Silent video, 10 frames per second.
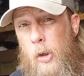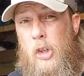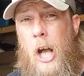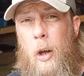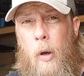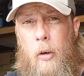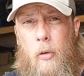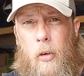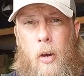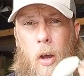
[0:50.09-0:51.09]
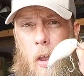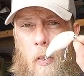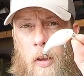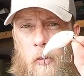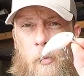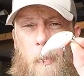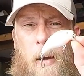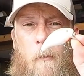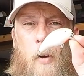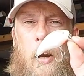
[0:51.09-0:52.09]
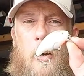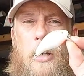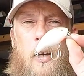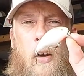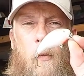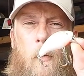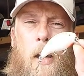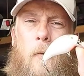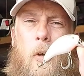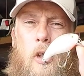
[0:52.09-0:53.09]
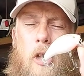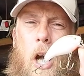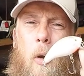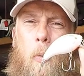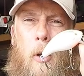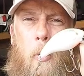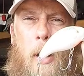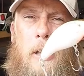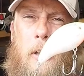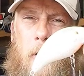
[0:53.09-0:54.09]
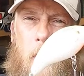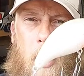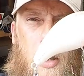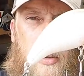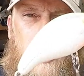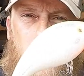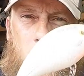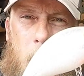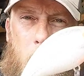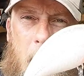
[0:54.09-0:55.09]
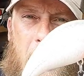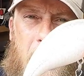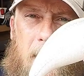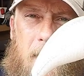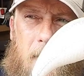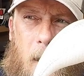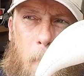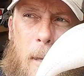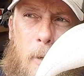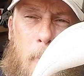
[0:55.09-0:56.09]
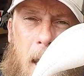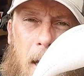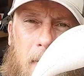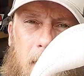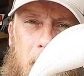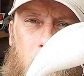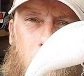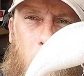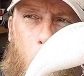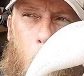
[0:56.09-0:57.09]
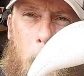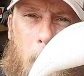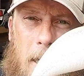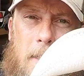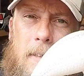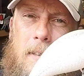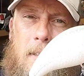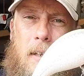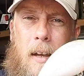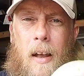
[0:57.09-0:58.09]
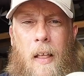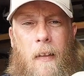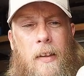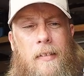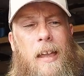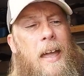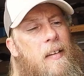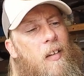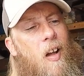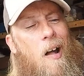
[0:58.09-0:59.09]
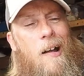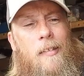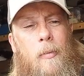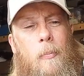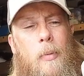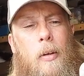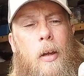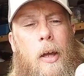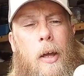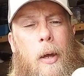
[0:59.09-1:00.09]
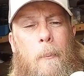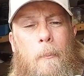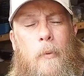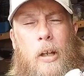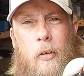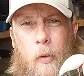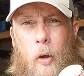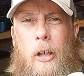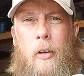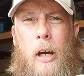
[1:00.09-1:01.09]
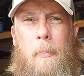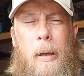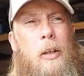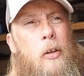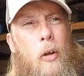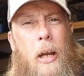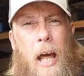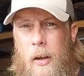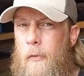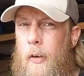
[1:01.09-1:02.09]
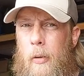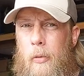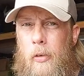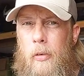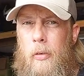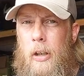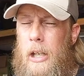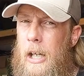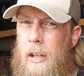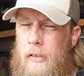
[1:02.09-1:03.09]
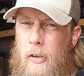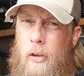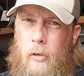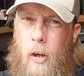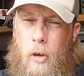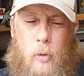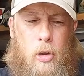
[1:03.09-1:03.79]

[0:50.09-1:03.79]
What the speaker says: with shallow runners. This is my very favorite shallow runner right here. This is a baby Mann's 1-. This guy is awesome. It's floating crankbait. You throw it out, it floats until you start to